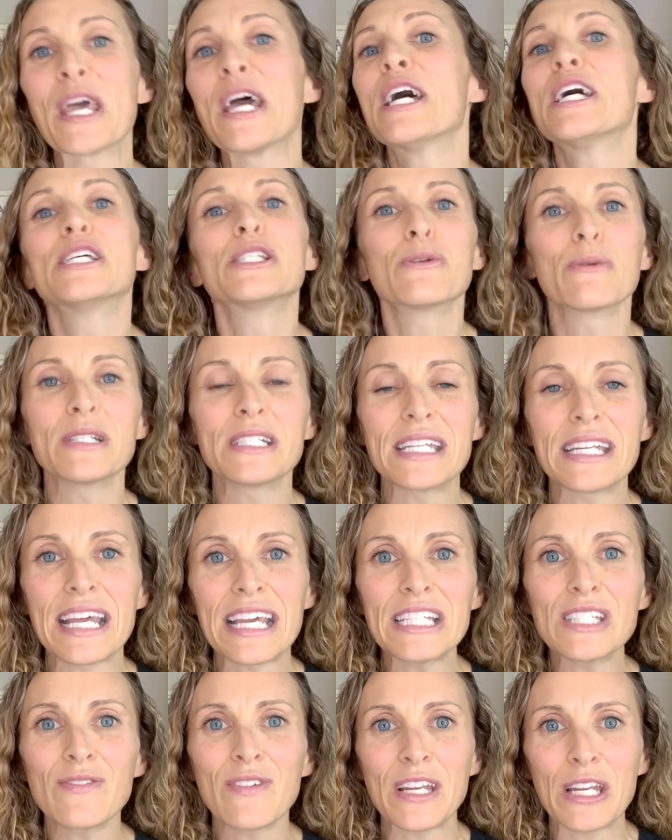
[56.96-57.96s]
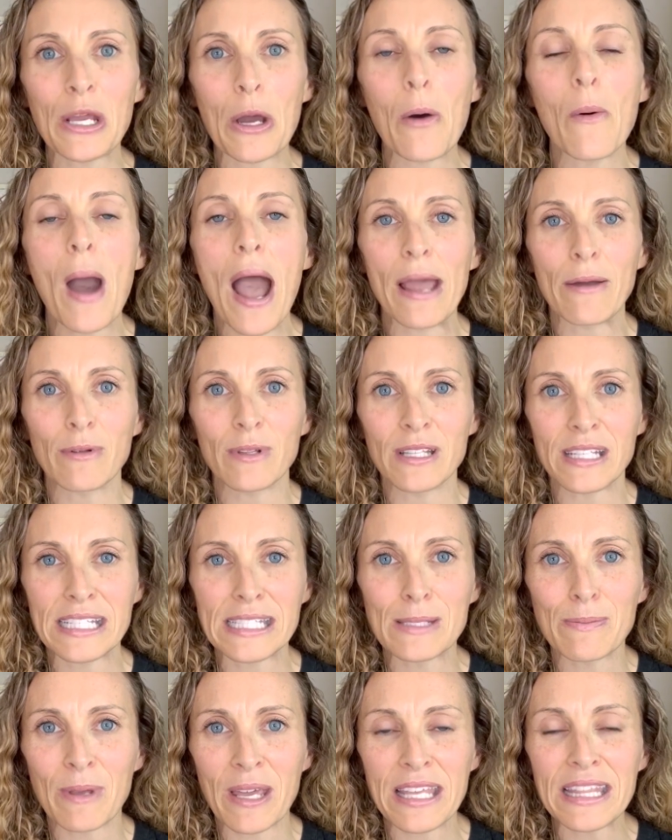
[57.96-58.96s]
So in today's video, I will
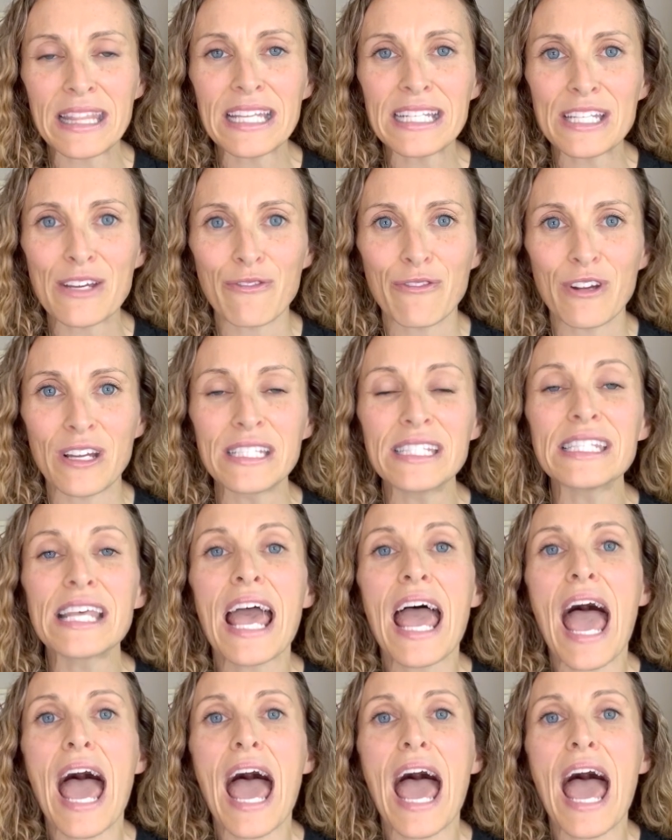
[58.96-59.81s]
explain the difference,